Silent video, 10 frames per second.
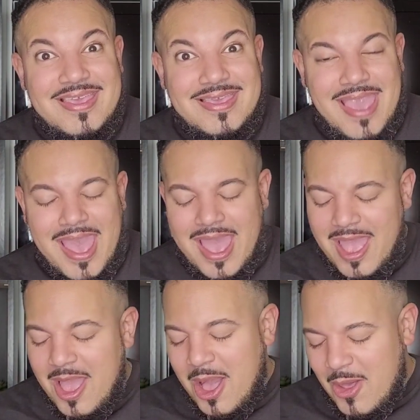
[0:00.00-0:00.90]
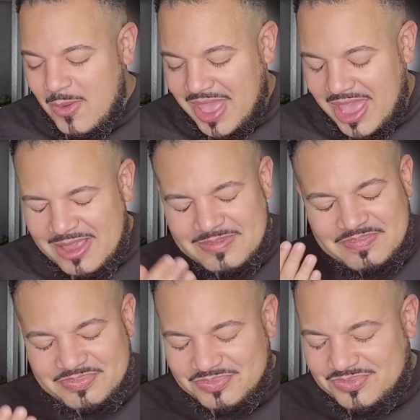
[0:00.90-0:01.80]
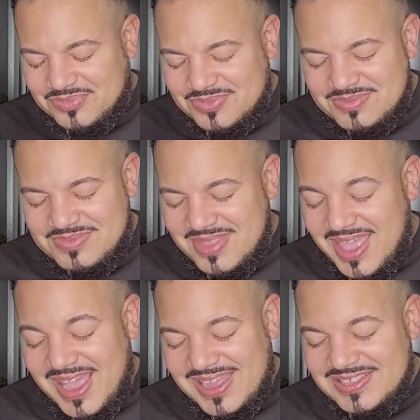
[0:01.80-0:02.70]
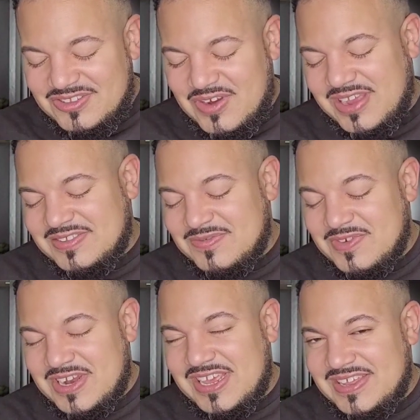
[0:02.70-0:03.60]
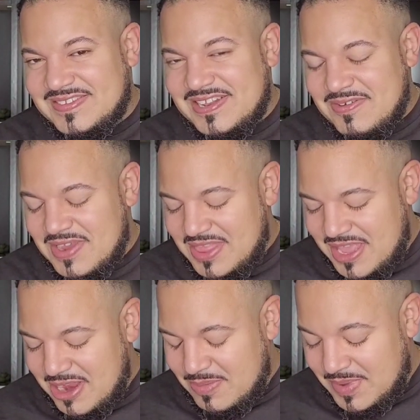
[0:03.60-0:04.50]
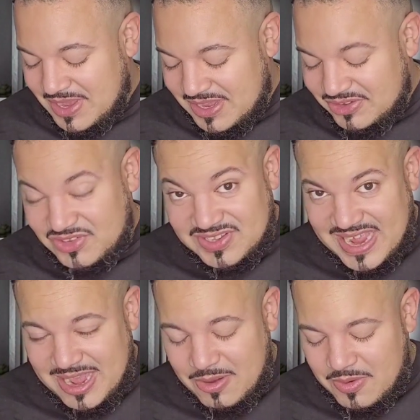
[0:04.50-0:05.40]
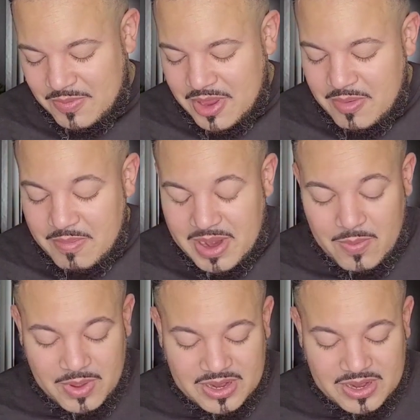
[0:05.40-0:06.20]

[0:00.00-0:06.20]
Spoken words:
Yeah. Okay. I got distracted really easily right there because she's out. But I